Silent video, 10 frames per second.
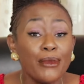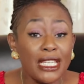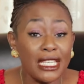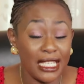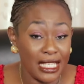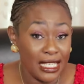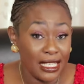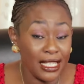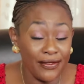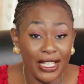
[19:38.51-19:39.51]
meaning,
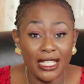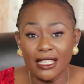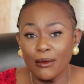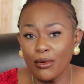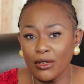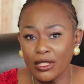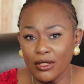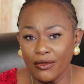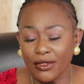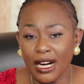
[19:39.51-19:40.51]
even in the body
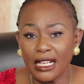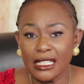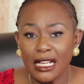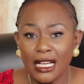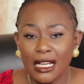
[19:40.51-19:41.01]
of Christ?